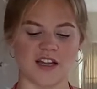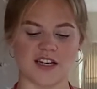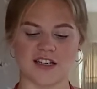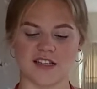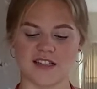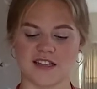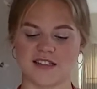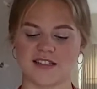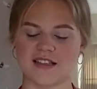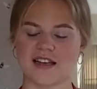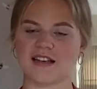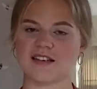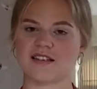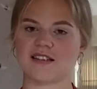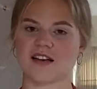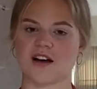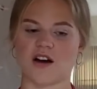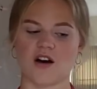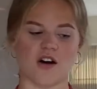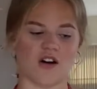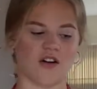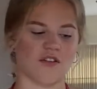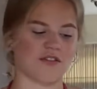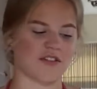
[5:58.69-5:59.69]
into the centre
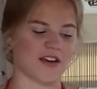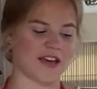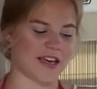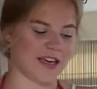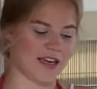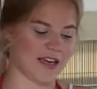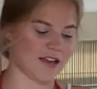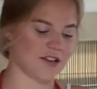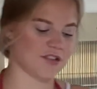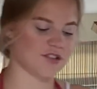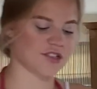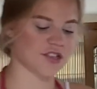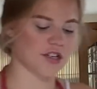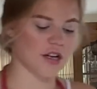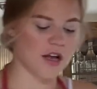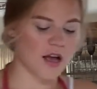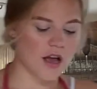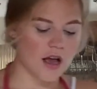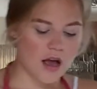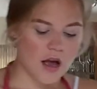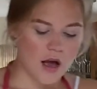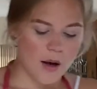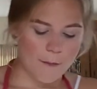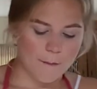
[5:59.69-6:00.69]
of each
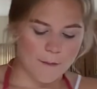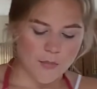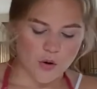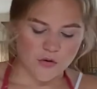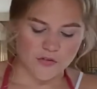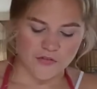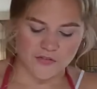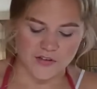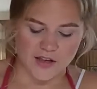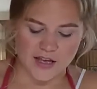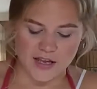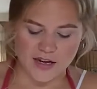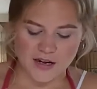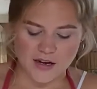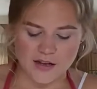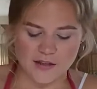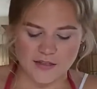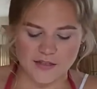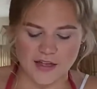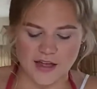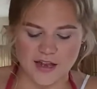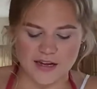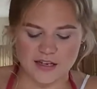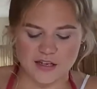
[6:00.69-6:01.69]
muffin,
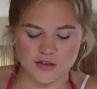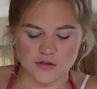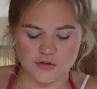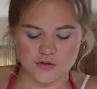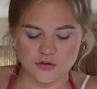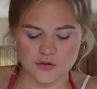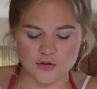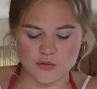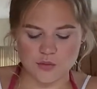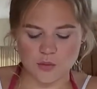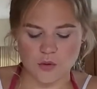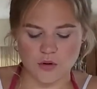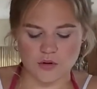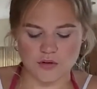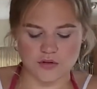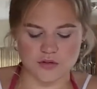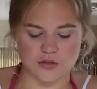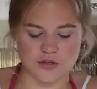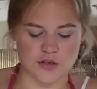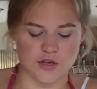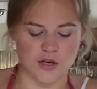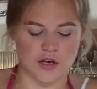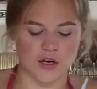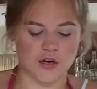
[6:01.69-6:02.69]
then you just
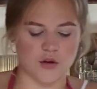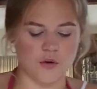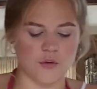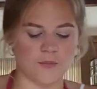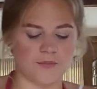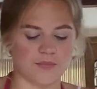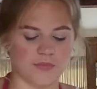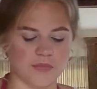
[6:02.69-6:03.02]
want to